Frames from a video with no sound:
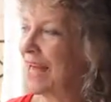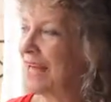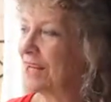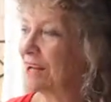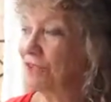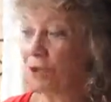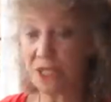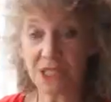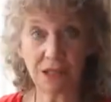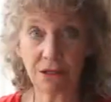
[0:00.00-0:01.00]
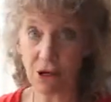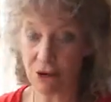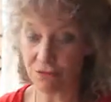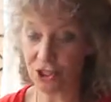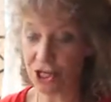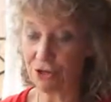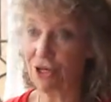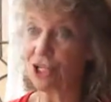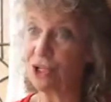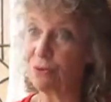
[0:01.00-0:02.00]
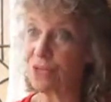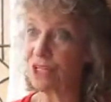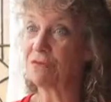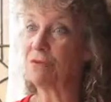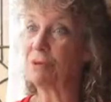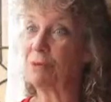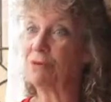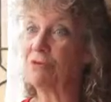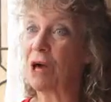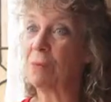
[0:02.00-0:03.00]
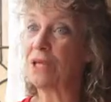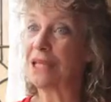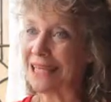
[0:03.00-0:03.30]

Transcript: And I've noticed it over the generations with the different people who've come in,